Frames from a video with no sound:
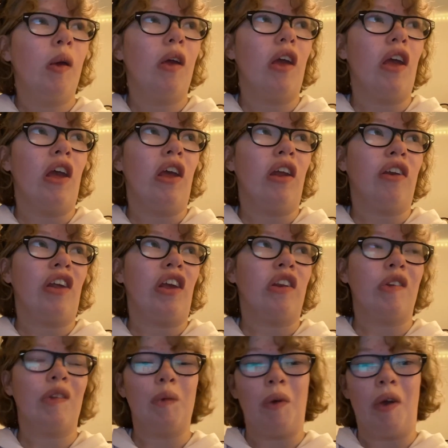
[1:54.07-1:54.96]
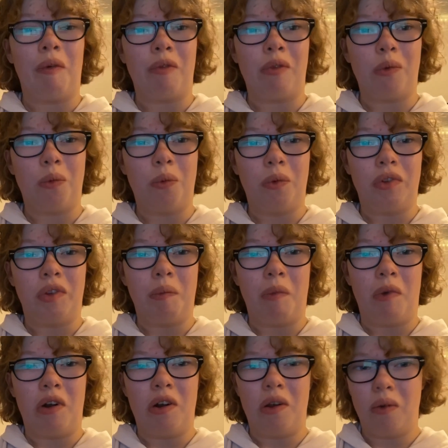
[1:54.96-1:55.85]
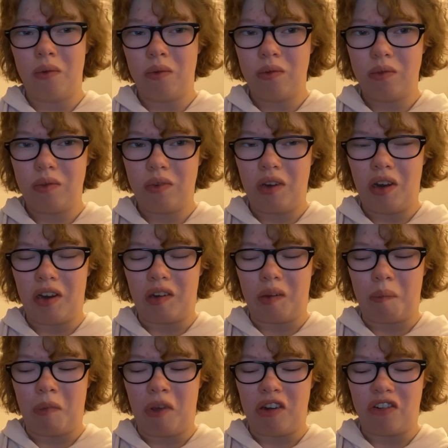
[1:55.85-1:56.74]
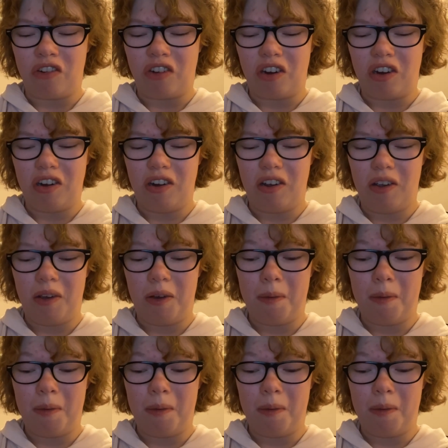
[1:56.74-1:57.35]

and I do have school tomorrow, not to mention.